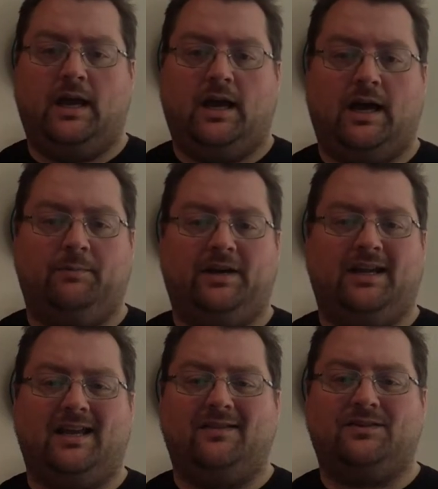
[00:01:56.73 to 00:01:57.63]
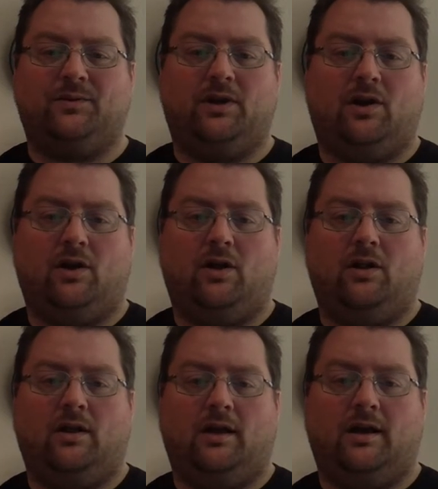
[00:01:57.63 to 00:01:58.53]
But again, this
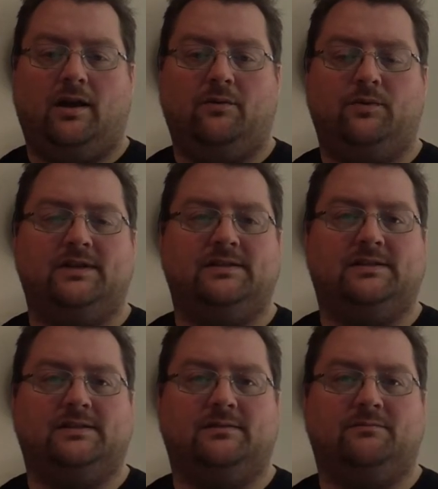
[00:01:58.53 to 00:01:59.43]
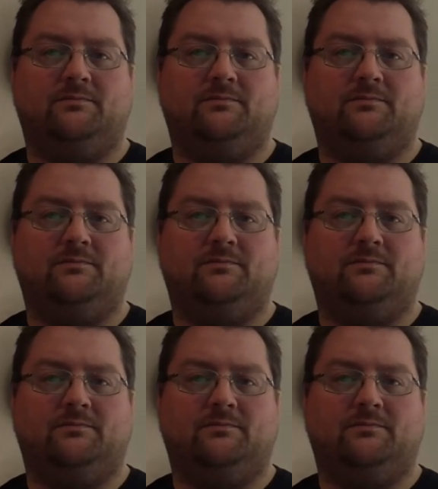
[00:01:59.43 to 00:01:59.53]
recall was